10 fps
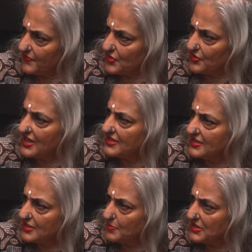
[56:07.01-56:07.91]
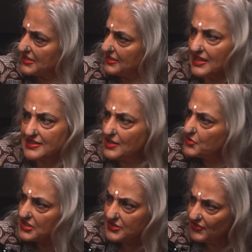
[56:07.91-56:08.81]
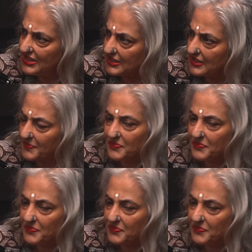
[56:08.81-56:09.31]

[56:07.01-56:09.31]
to that intimacy. That's how she's feeling.